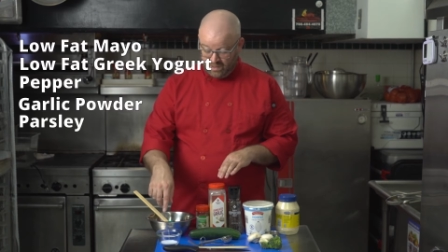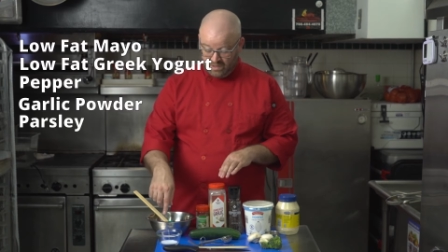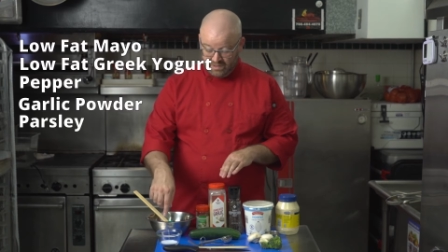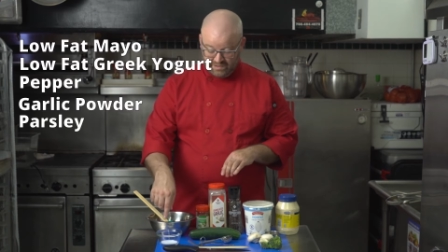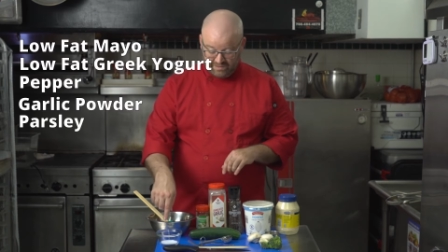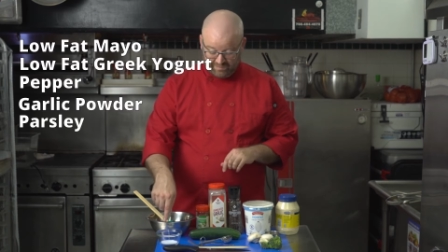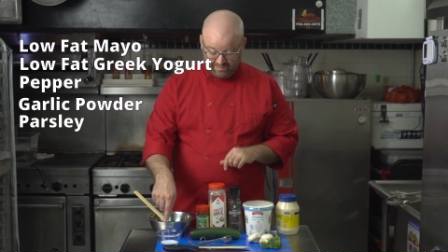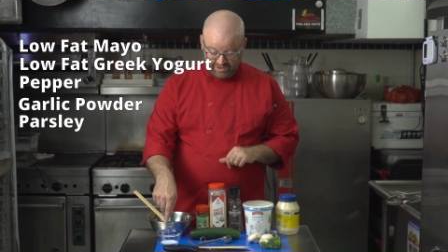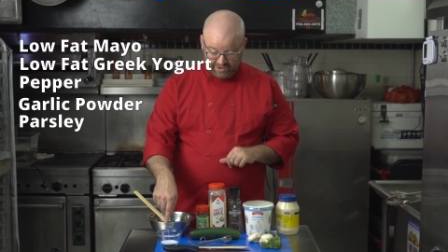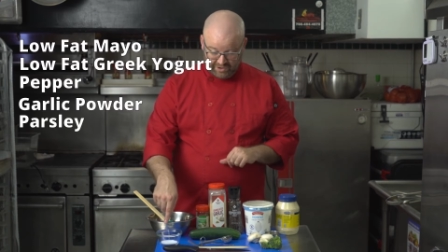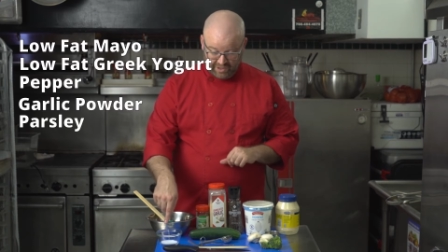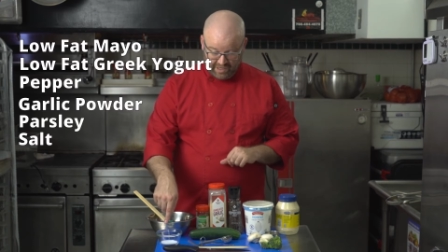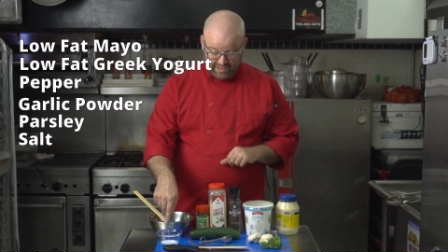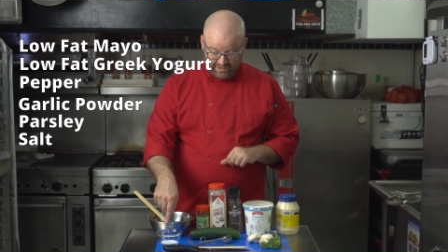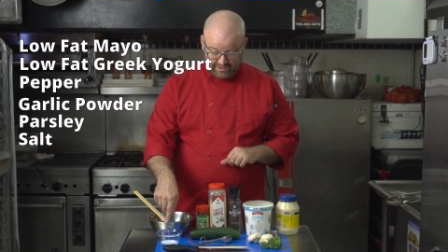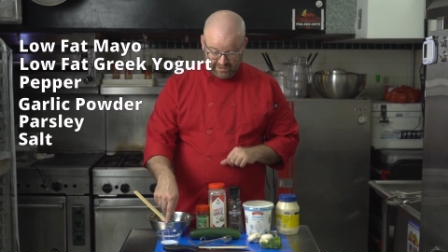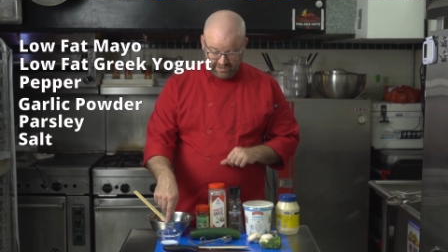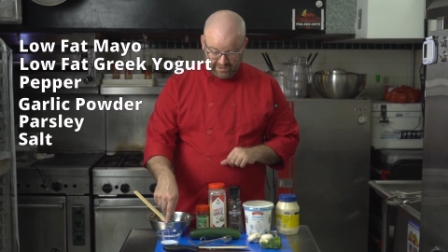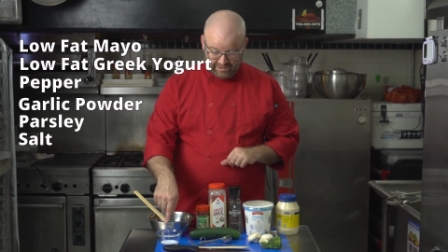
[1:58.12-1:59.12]
some
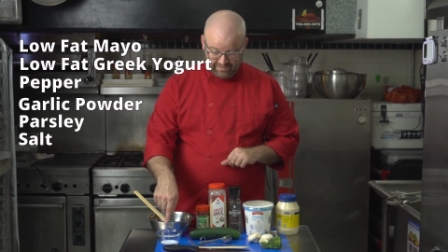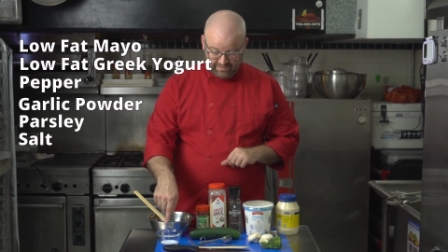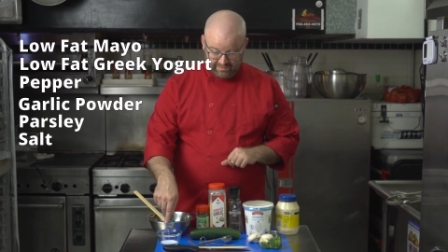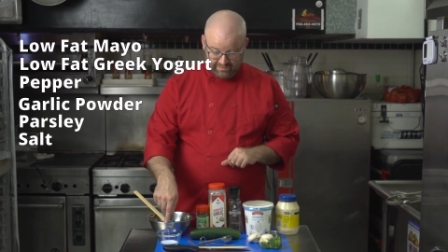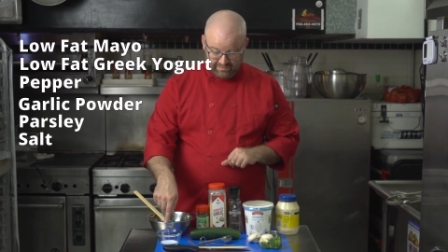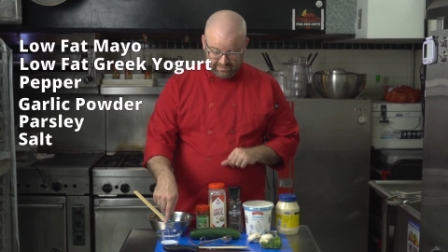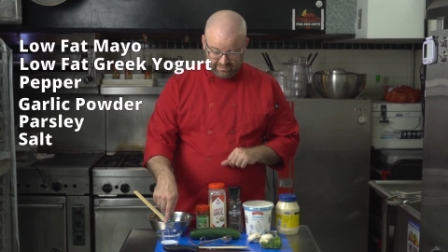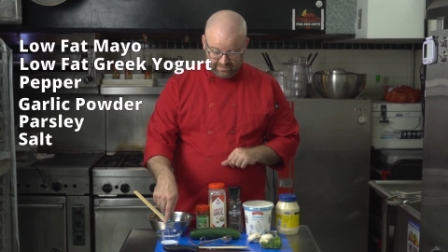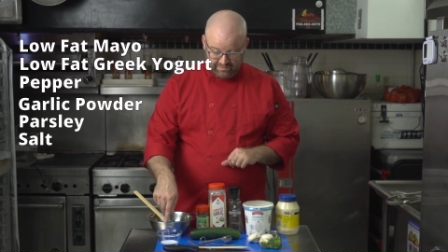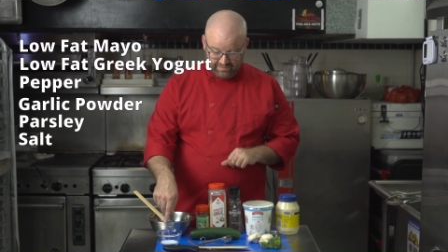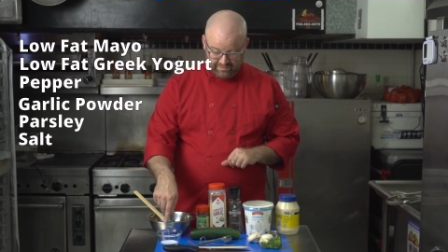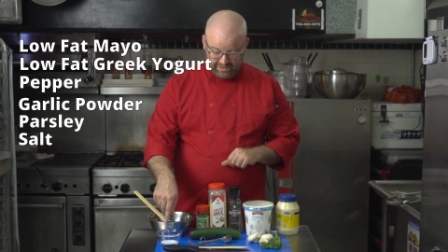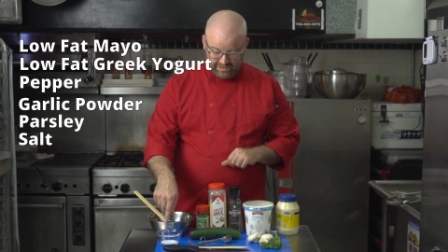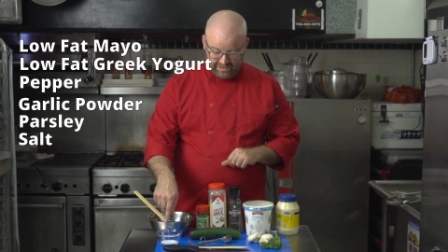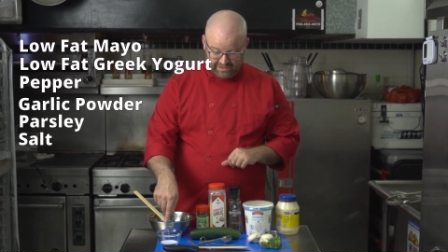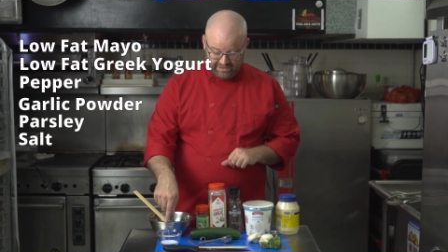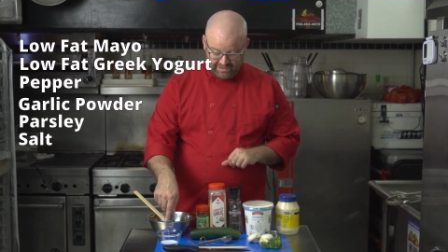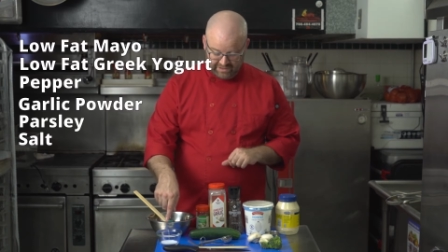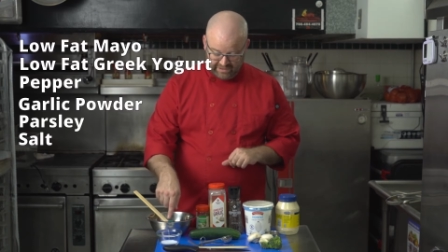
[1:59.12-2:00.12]
salt,
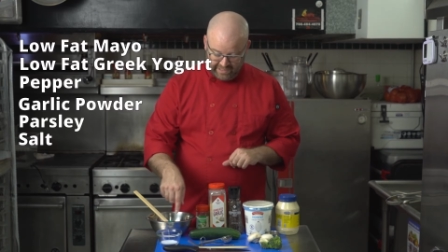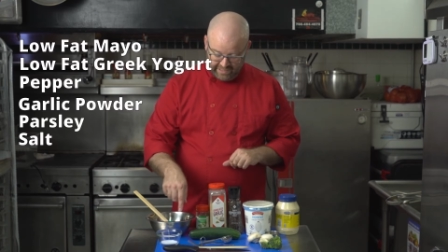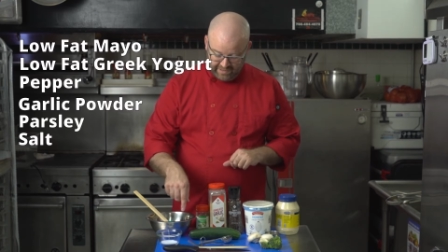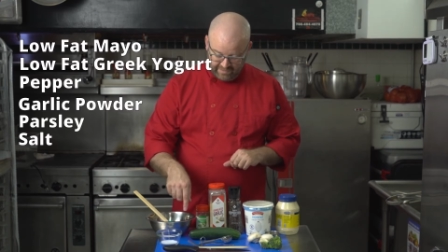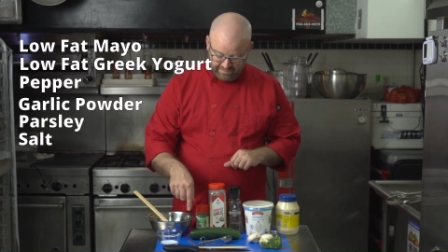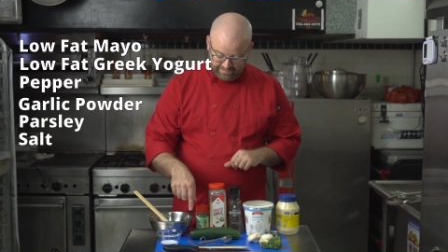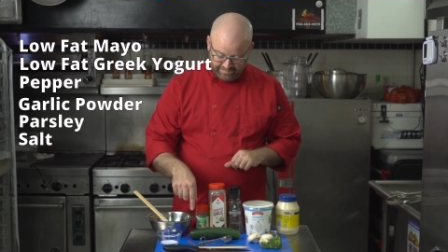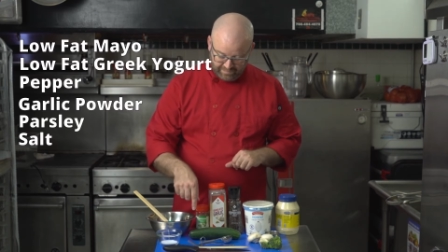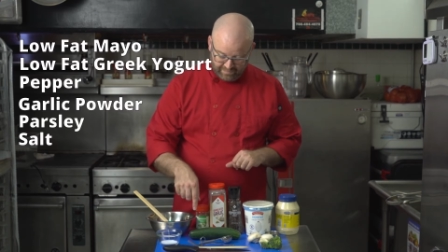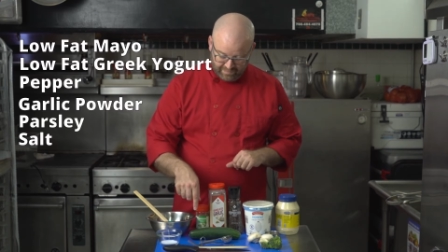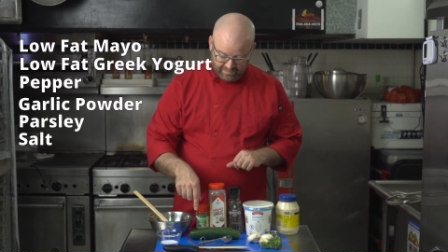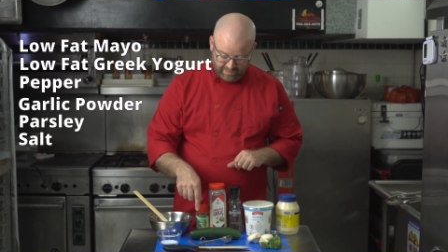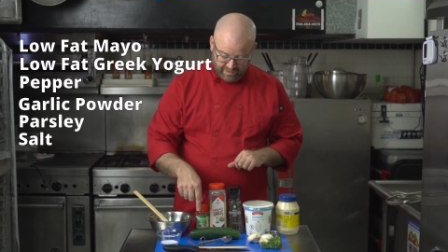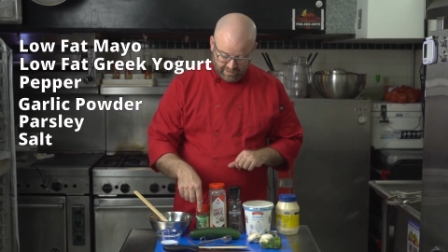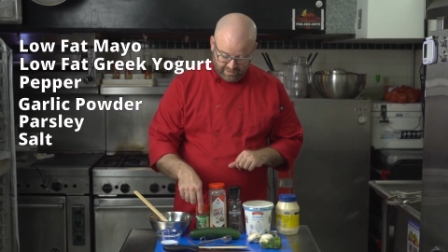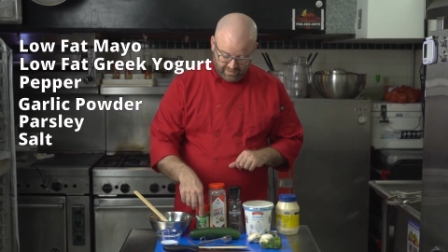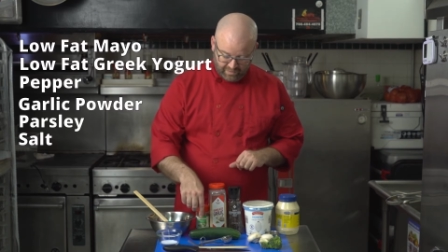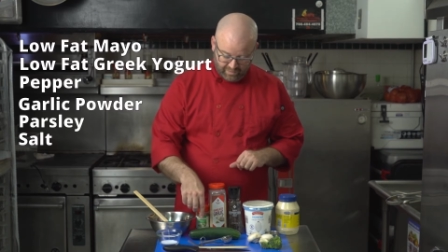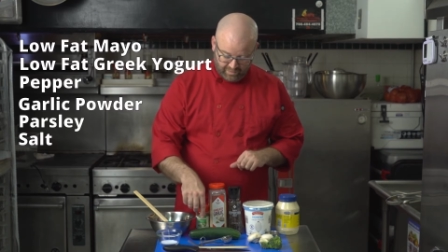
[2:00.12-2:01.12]
seasoning.
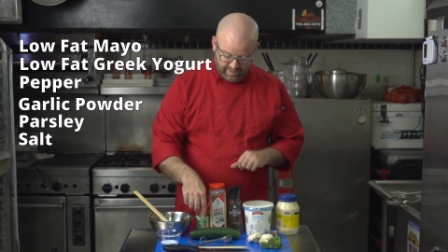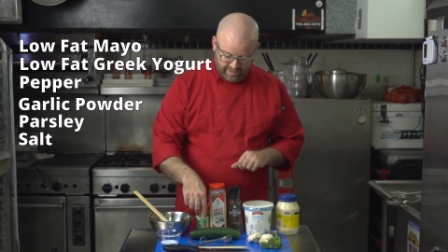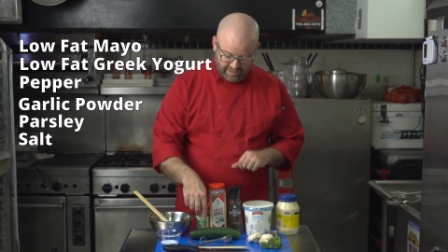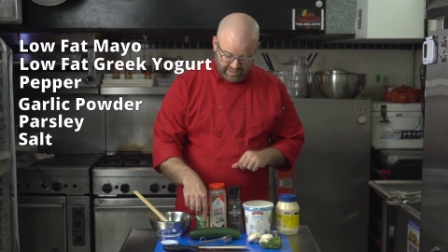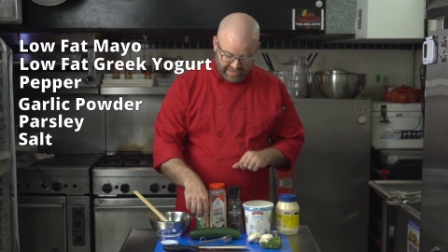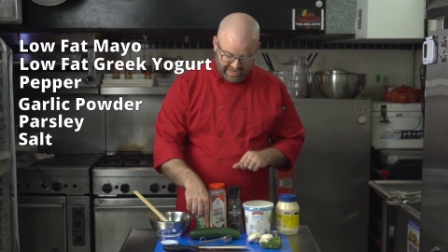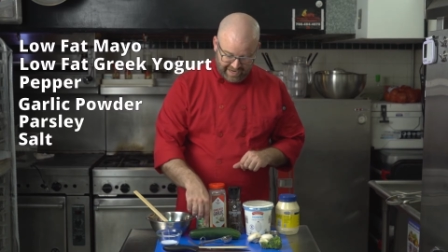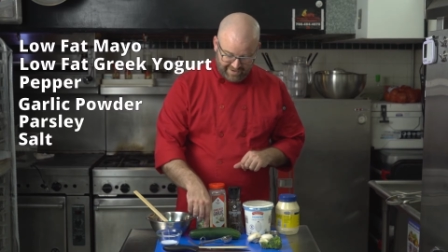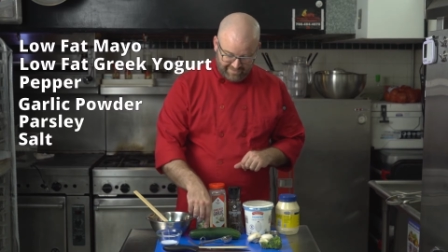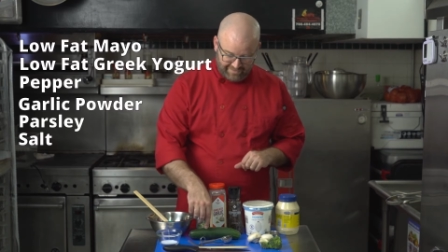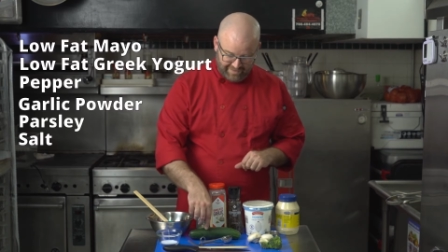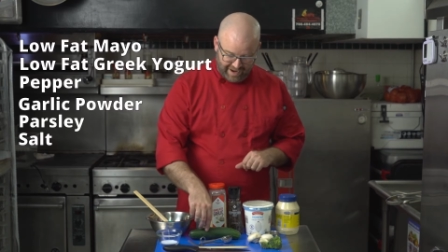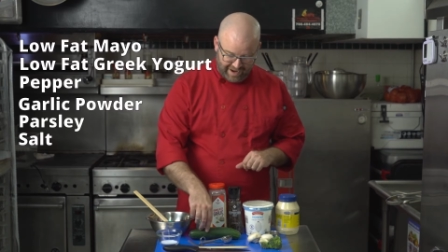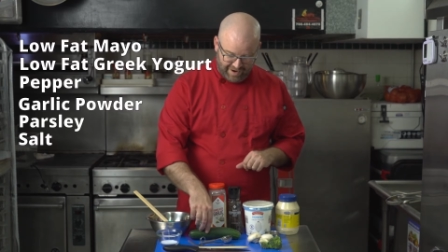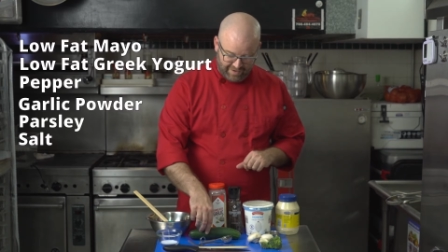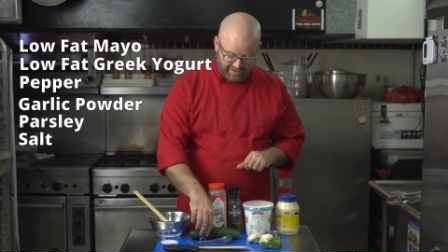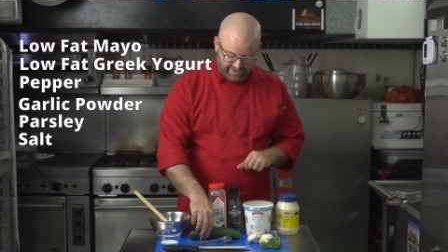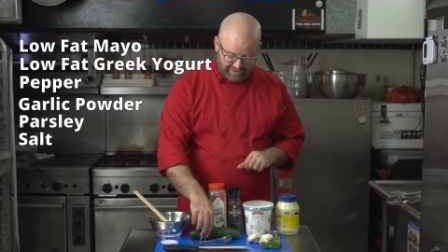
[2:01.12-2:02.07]
We have our